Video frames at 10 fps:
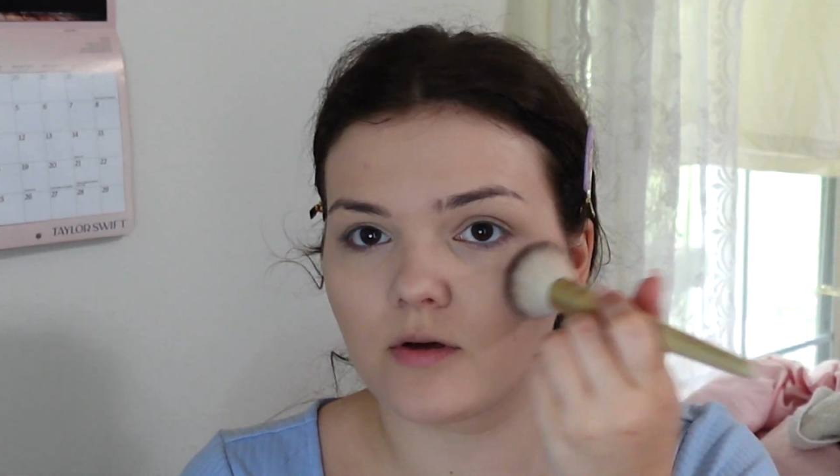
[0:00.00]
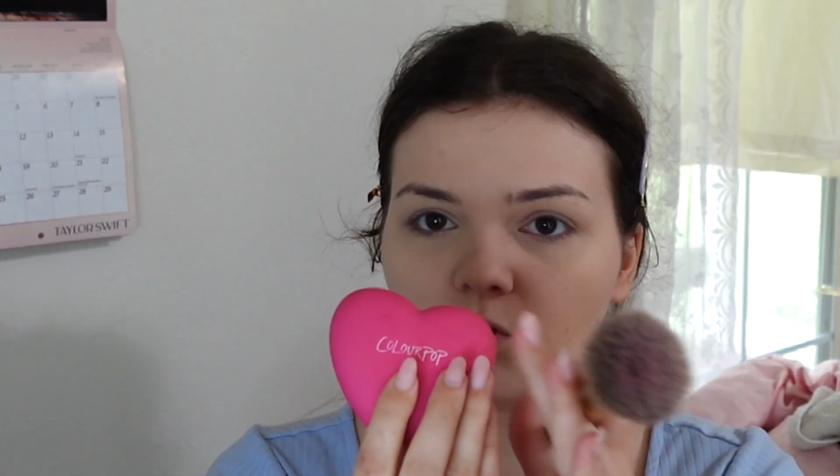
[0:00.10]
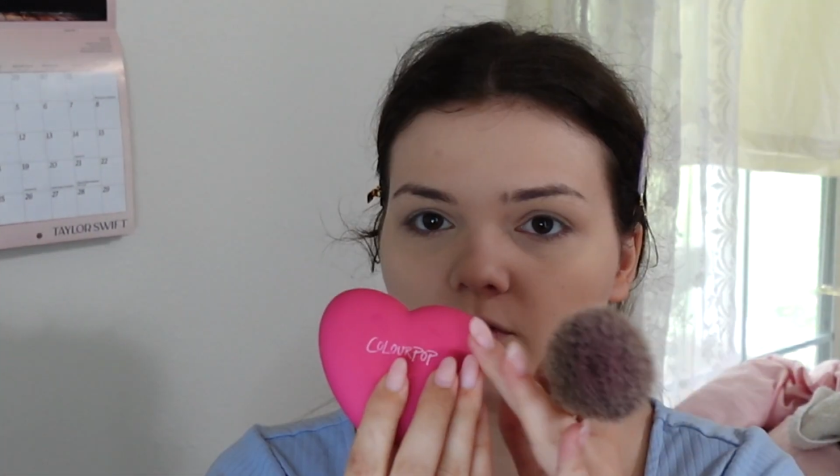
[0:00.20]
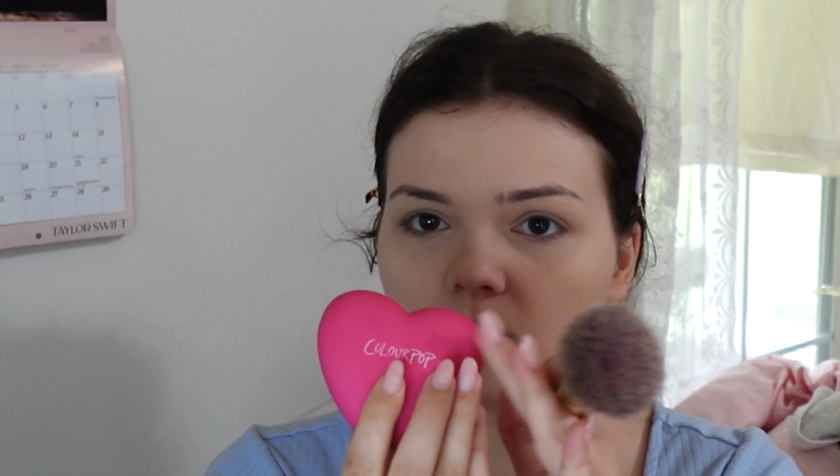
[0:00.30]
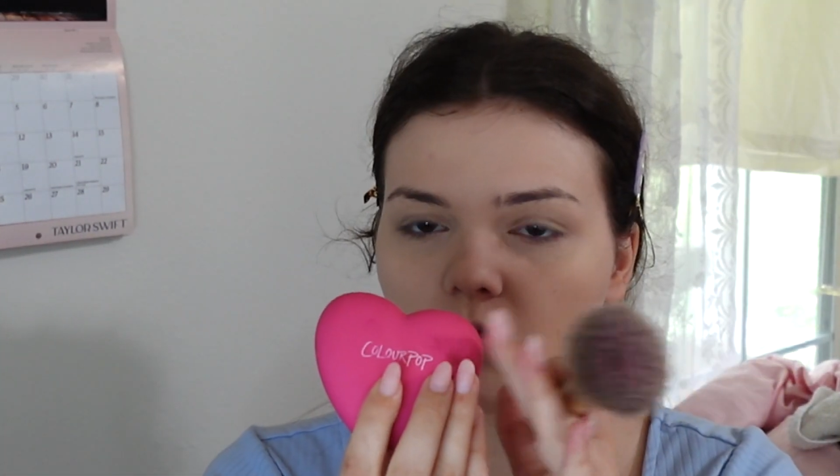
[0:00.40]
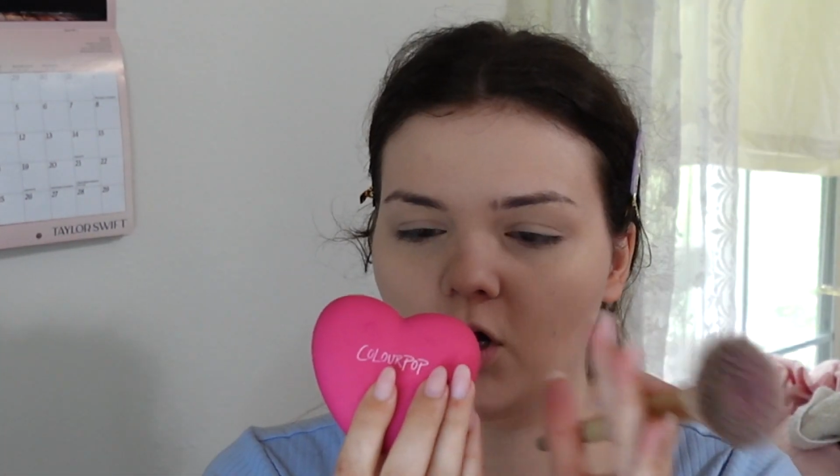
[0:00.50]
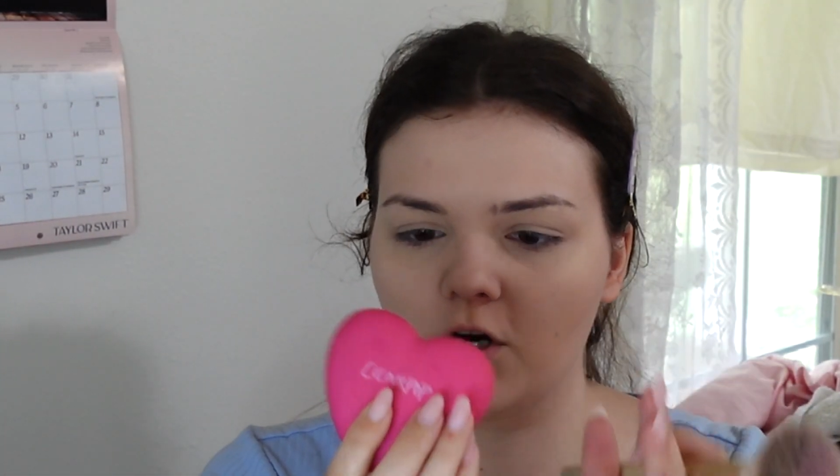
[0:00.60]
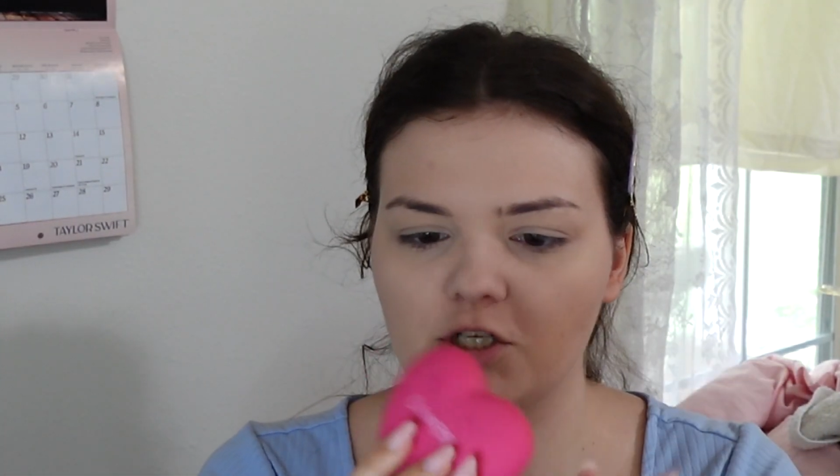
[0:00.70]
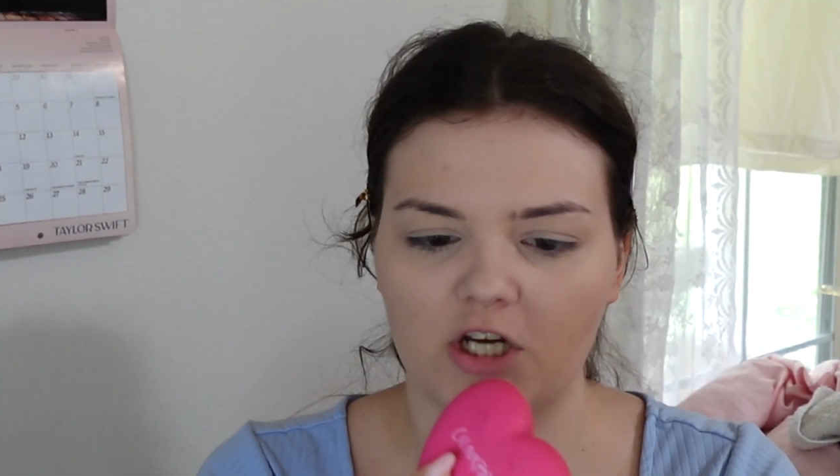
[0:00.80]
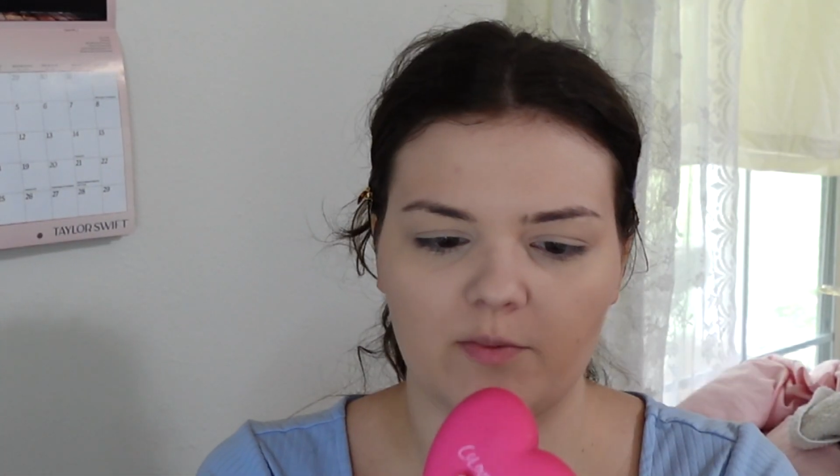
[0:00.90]
one of their little
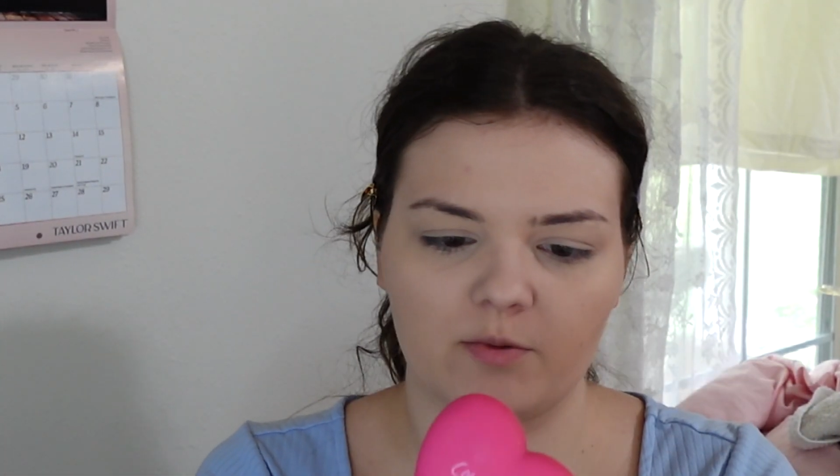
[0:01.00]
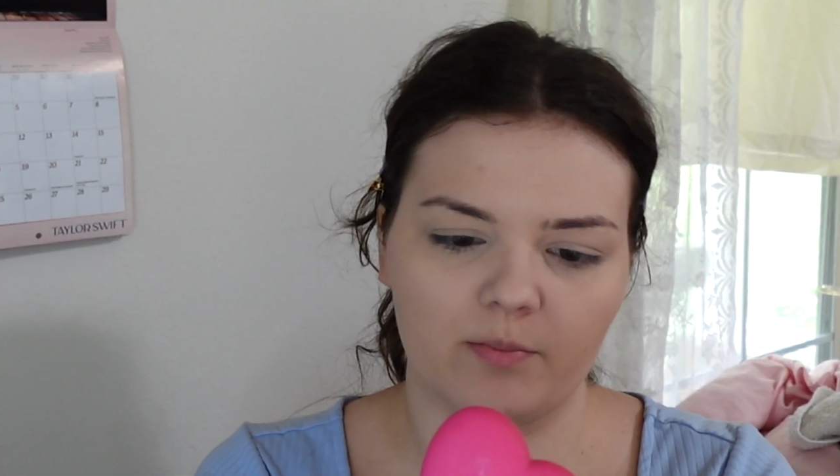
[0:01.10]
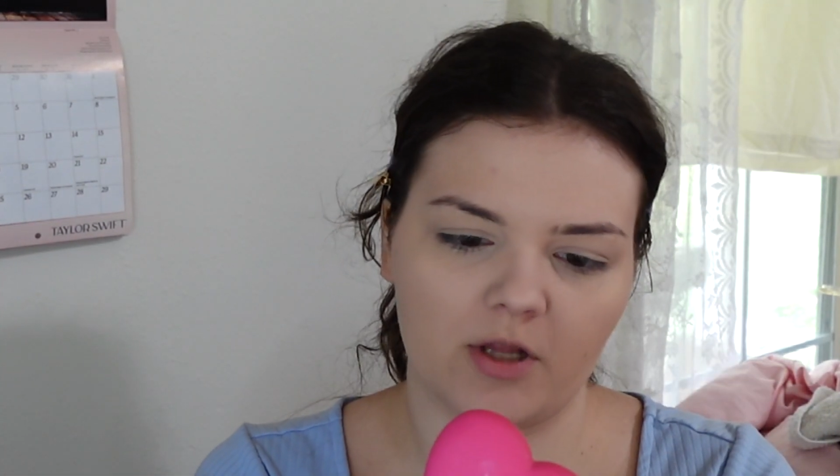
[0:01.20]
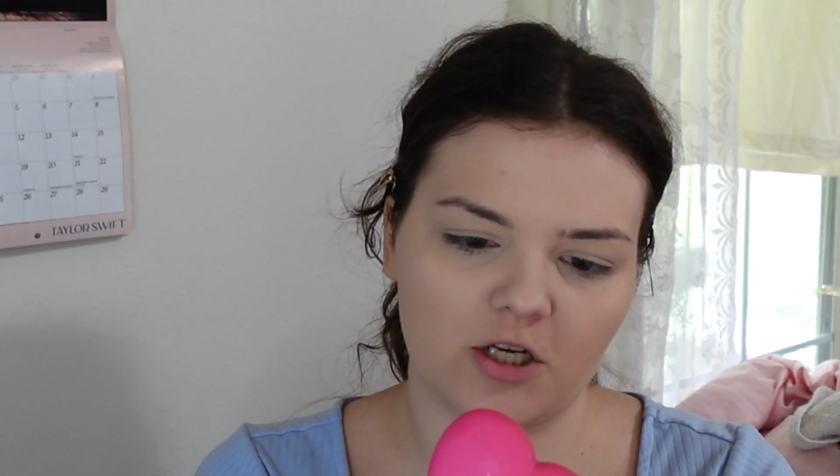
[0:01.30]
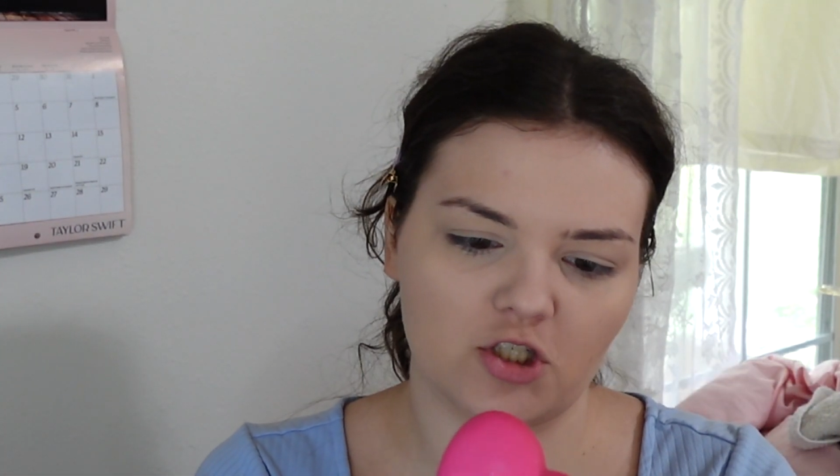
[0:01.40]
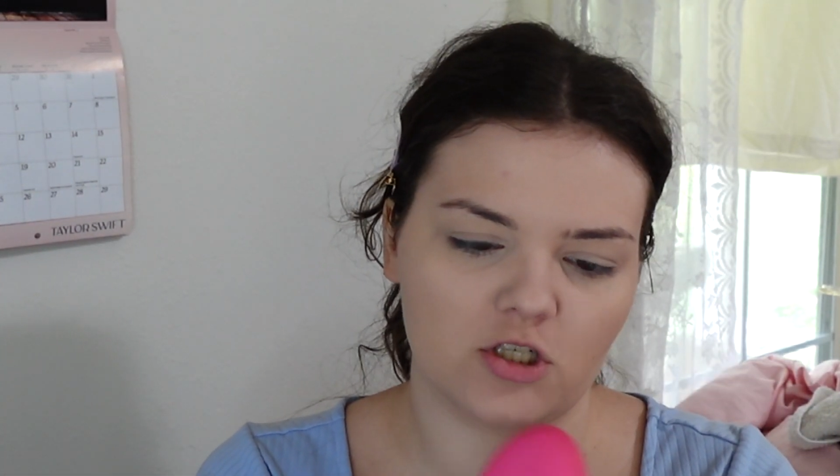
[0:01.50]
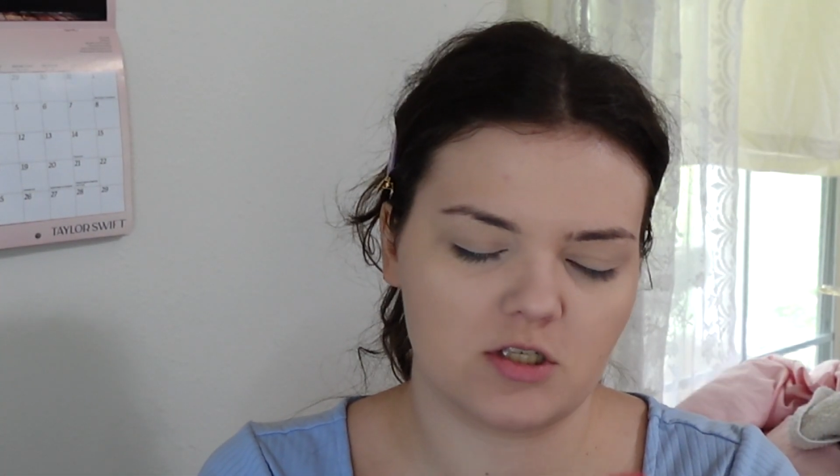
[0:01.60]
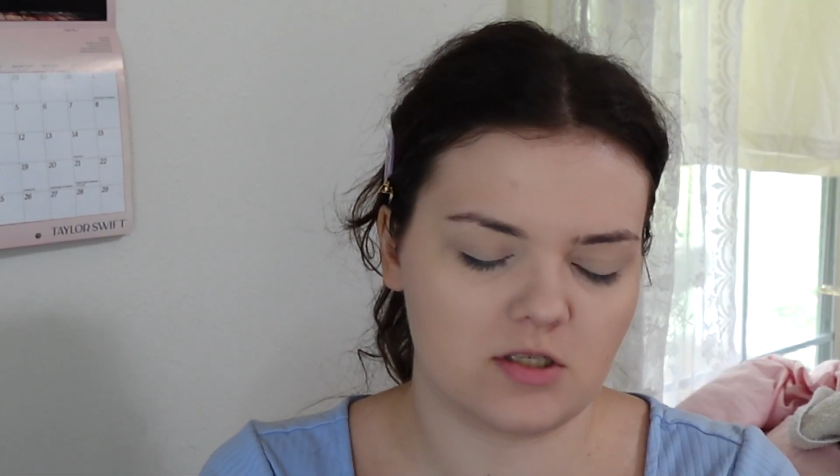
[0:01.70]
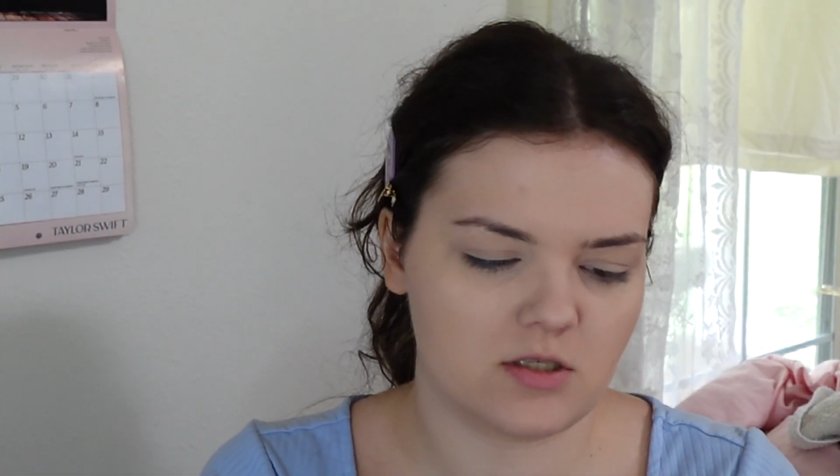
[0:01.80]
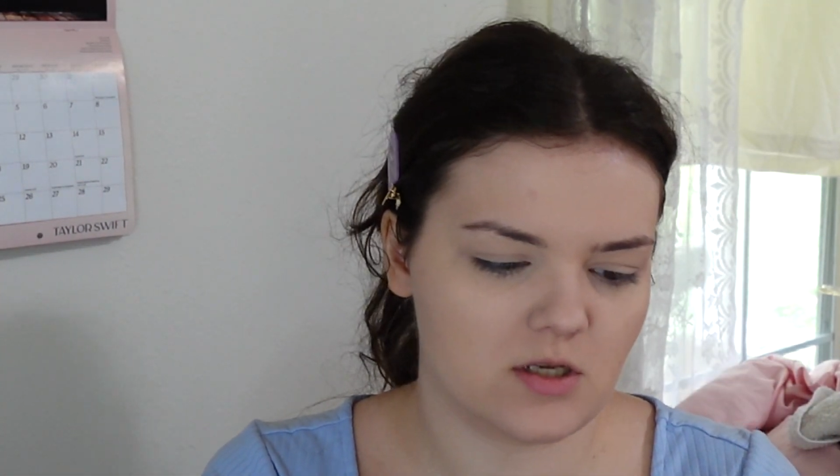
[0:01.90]
heart-shaped
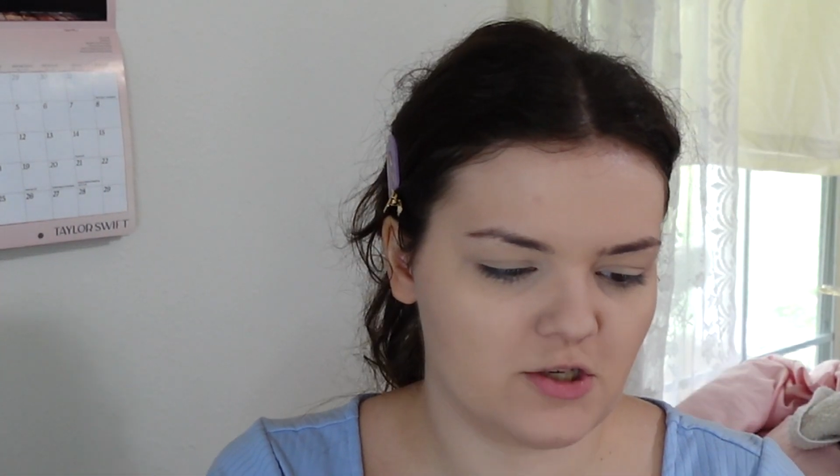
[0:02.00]
blushes.